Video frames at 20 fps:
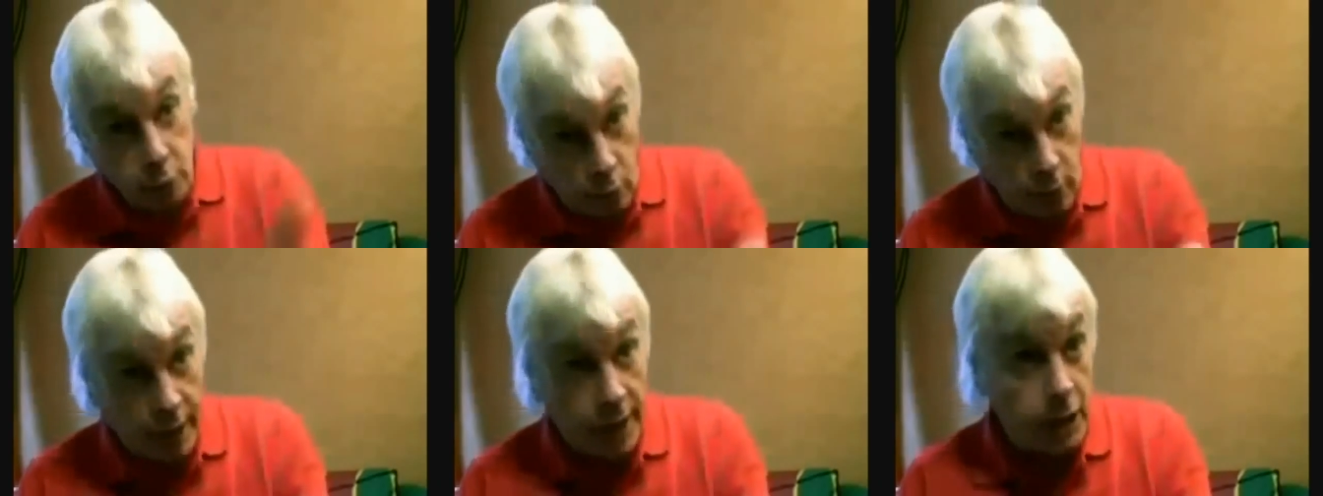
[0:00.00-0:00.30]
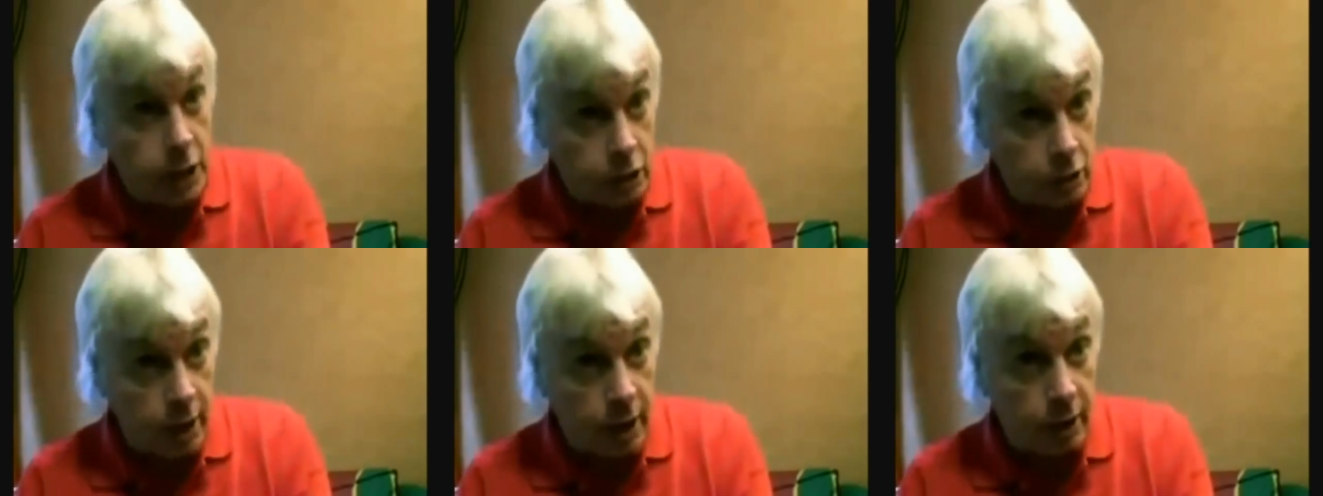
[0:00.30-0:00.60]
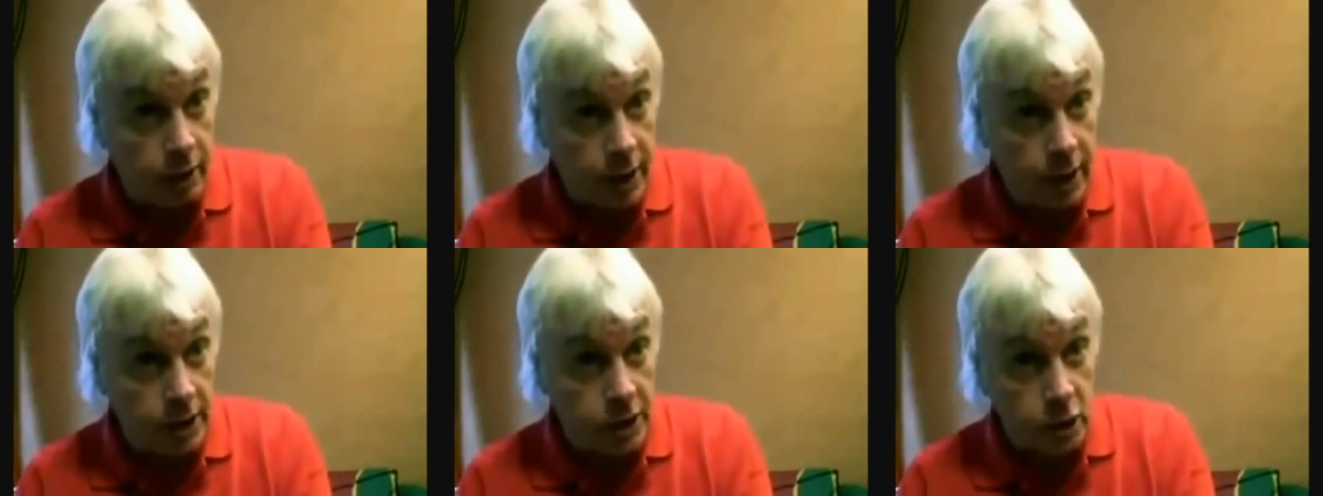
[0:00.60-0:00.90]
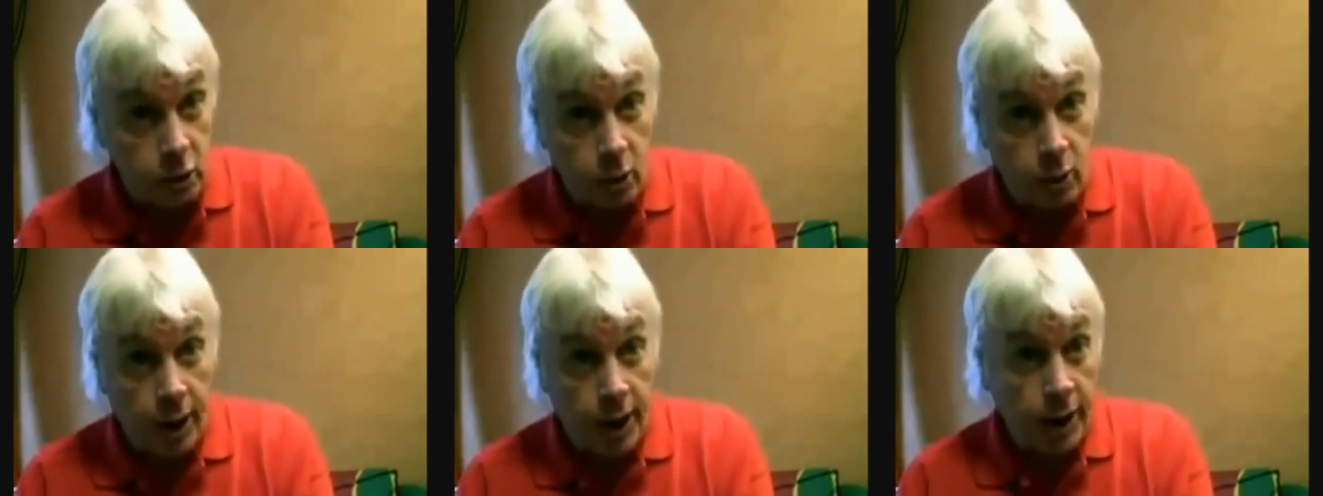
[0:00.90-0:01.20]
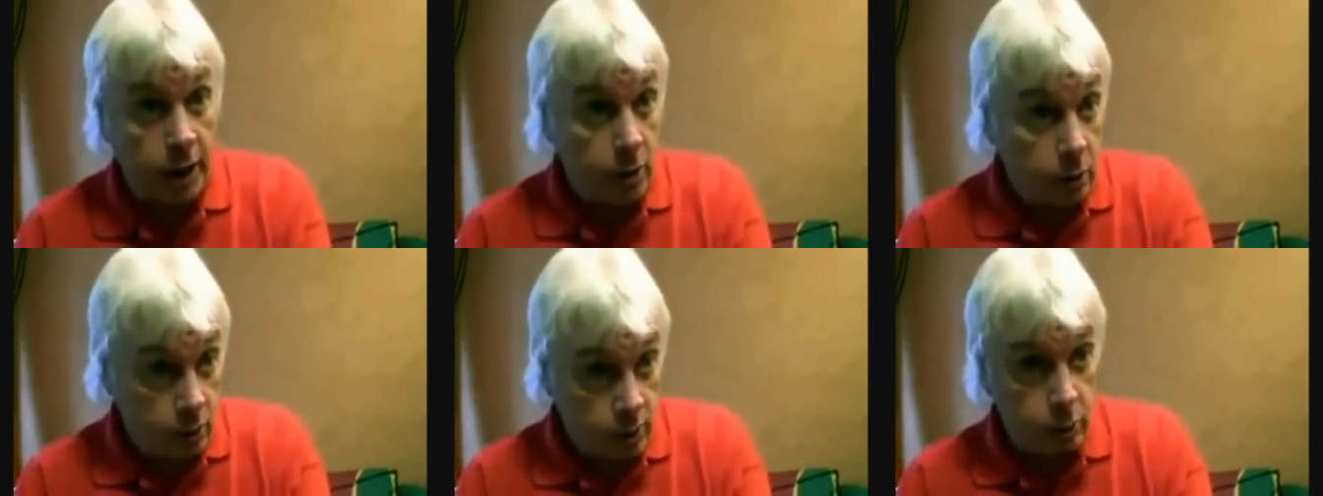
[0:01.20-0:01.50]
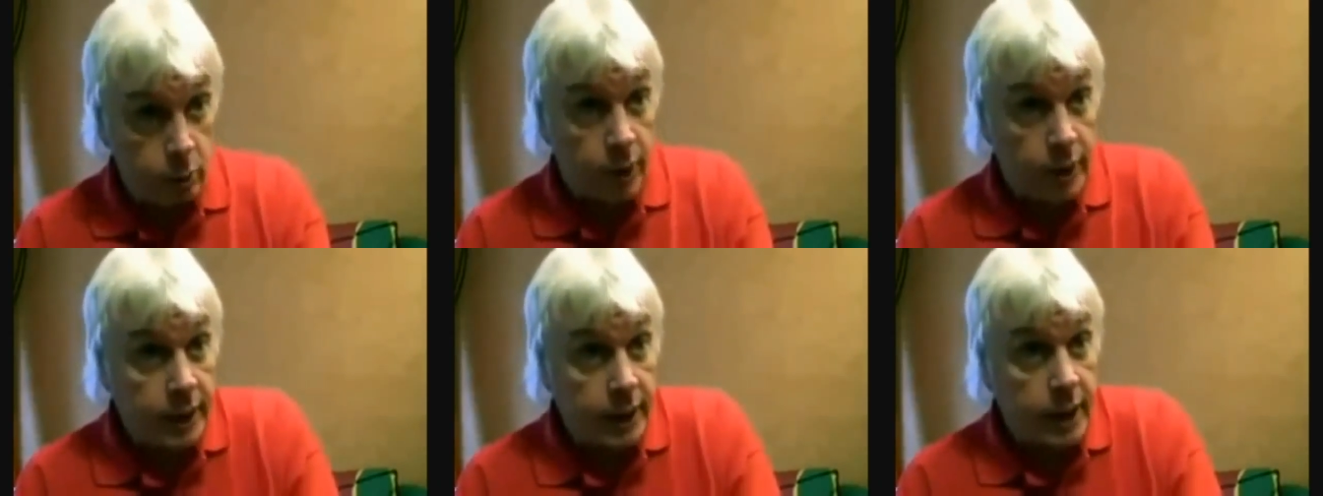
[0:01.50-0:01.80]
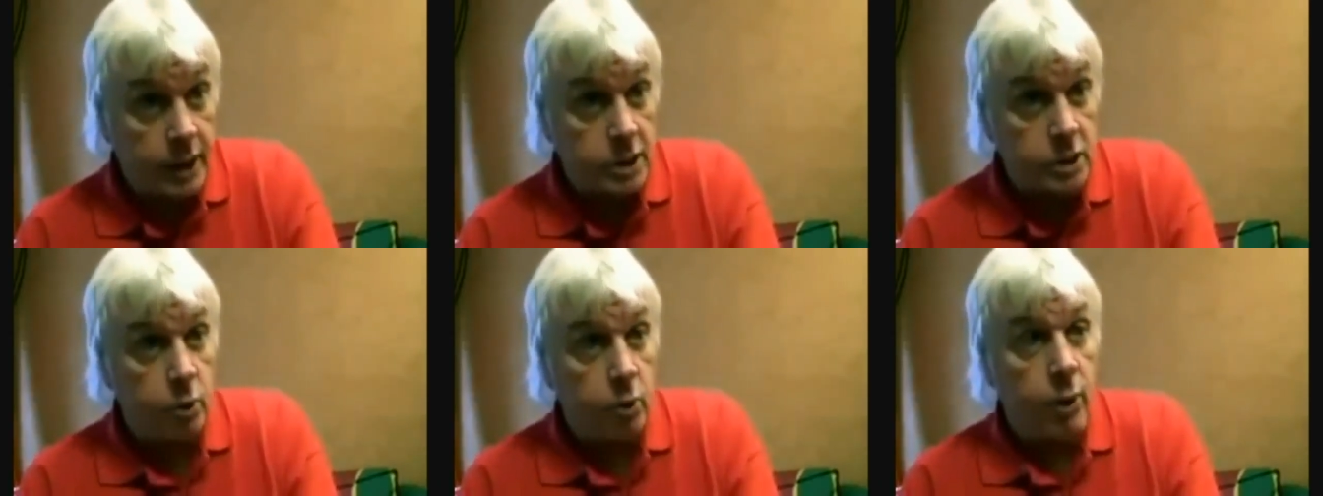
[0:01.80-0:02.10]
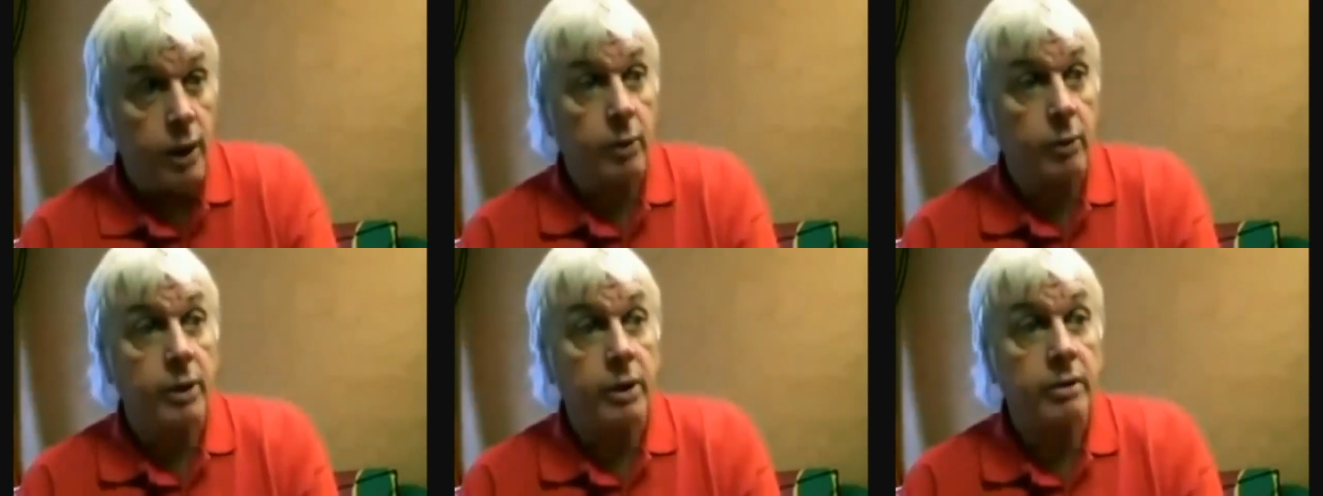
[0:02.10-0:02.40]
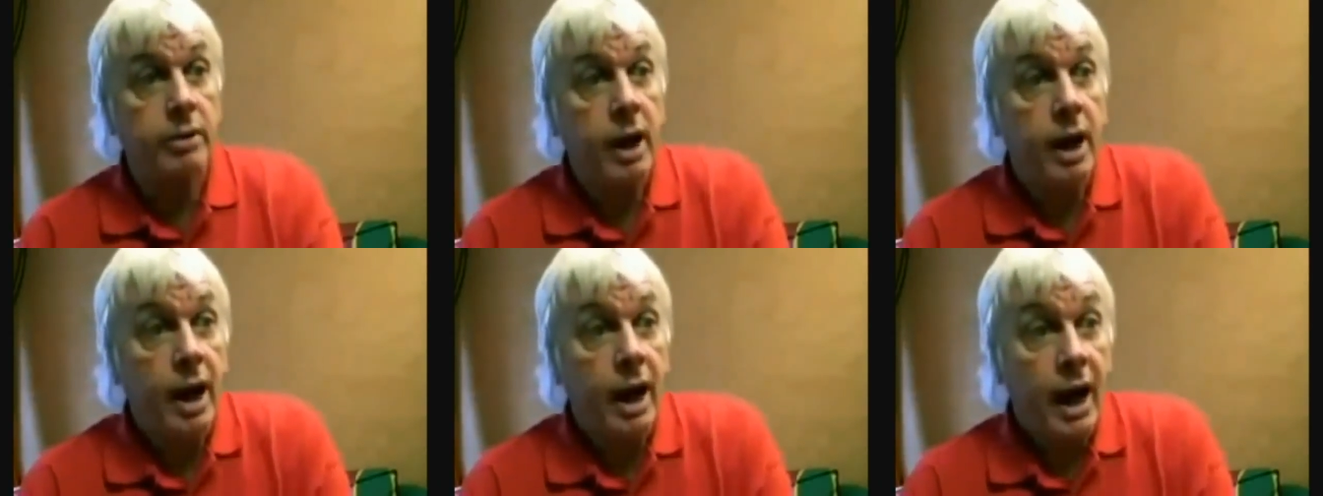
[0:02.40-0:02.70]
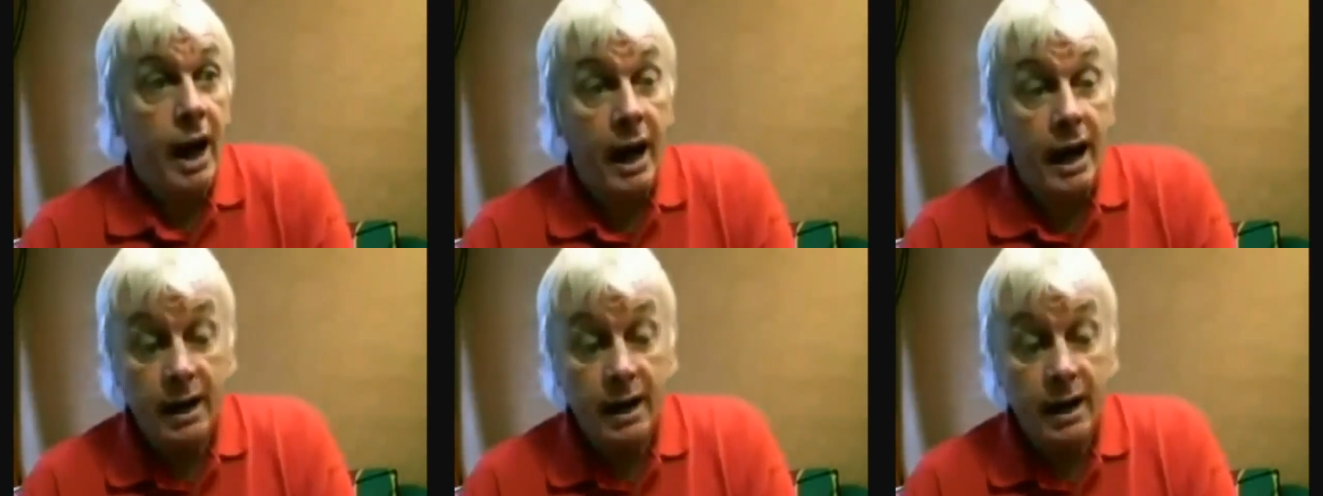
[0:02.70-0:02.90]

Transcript: That's why Israel gets away with what it gets away with.